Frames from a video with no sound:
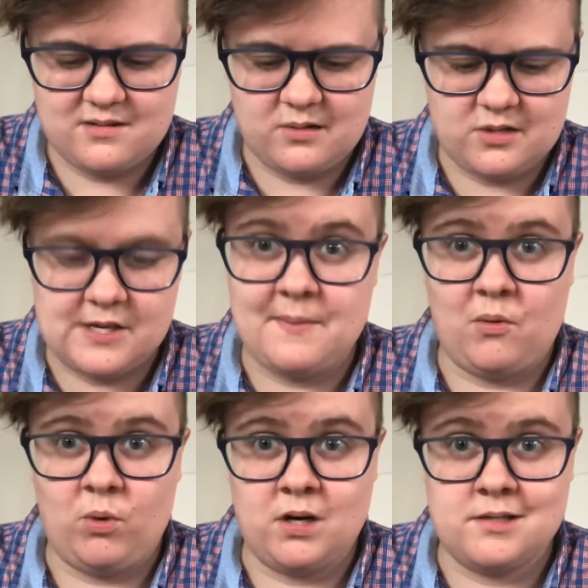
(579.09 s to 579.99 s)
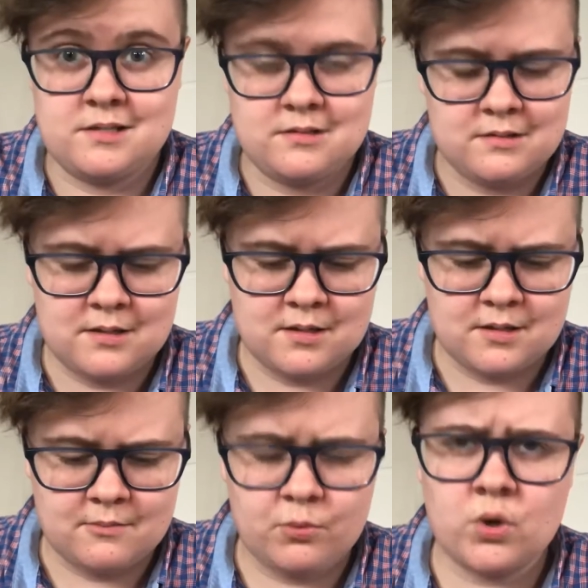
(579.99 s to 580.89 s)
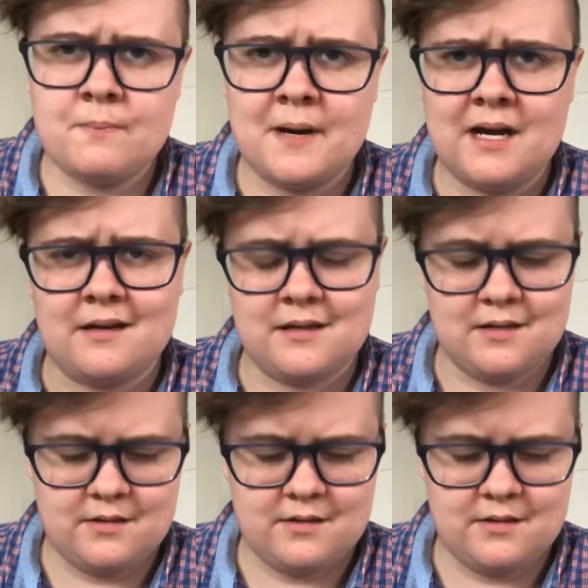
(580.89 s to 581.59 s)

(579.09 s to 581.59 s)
or something worse. Poor Puck.